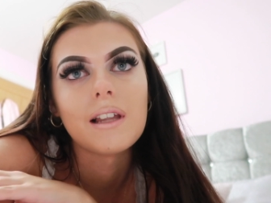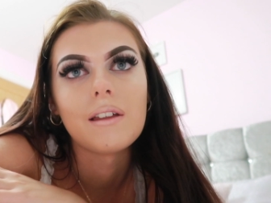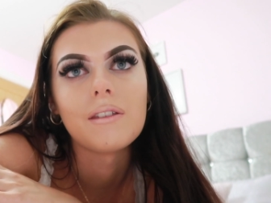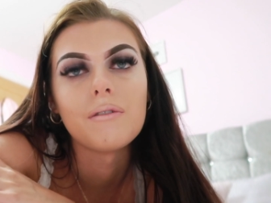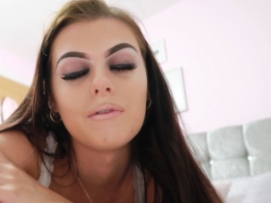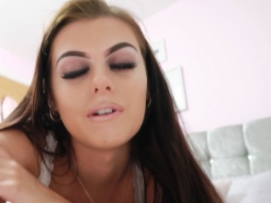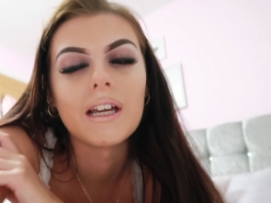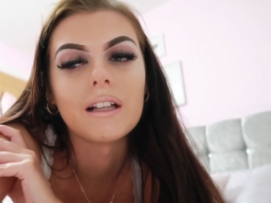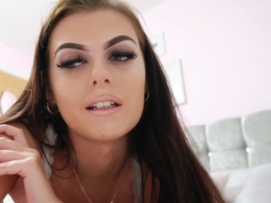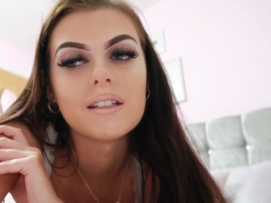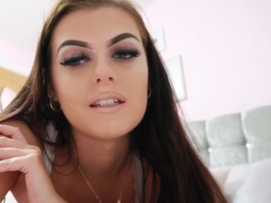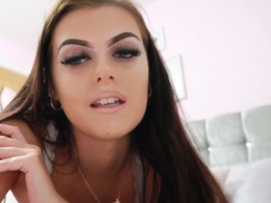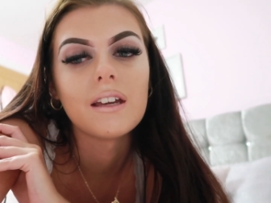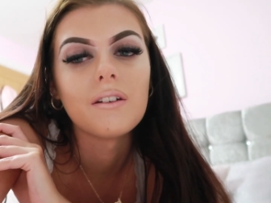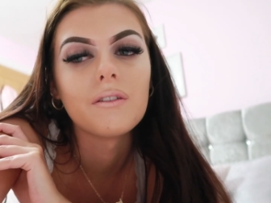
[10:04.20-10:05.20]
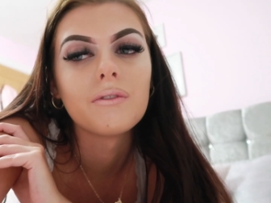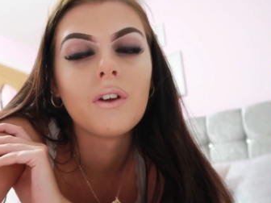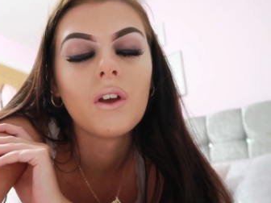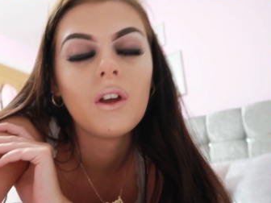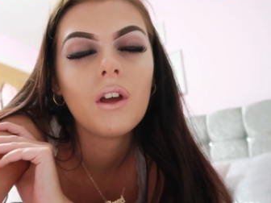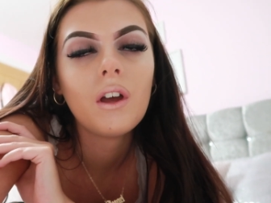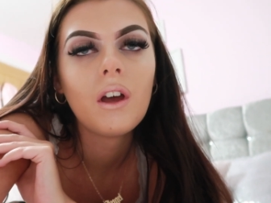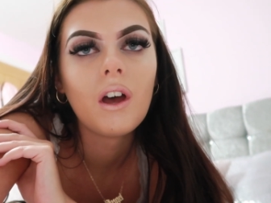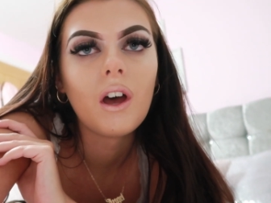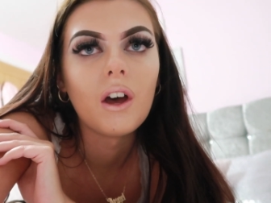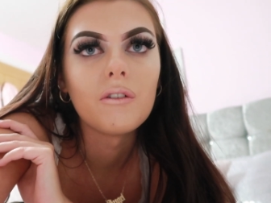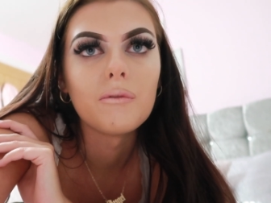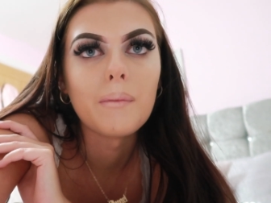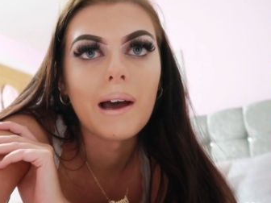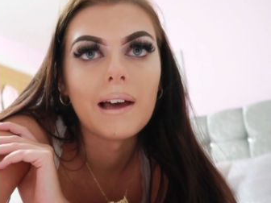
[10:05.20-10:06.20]
is like the reality of
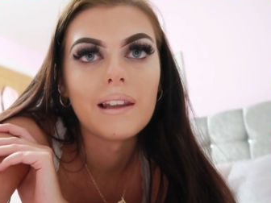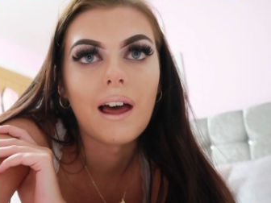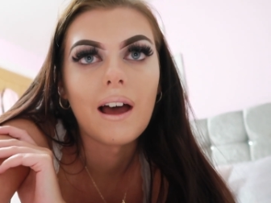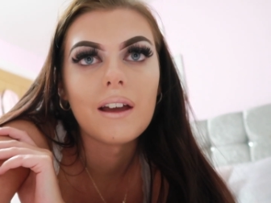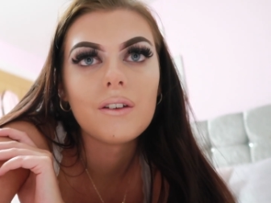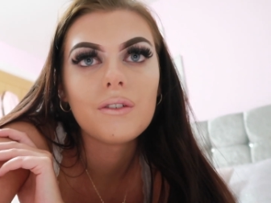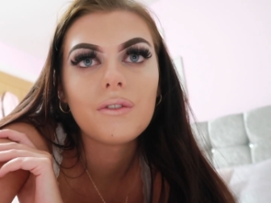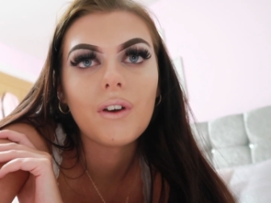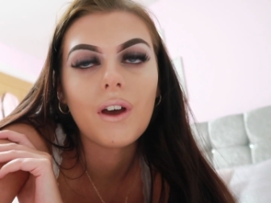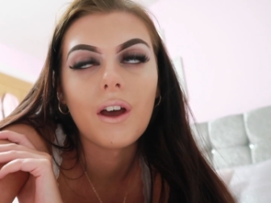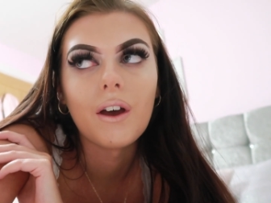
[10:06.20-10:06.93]
my life.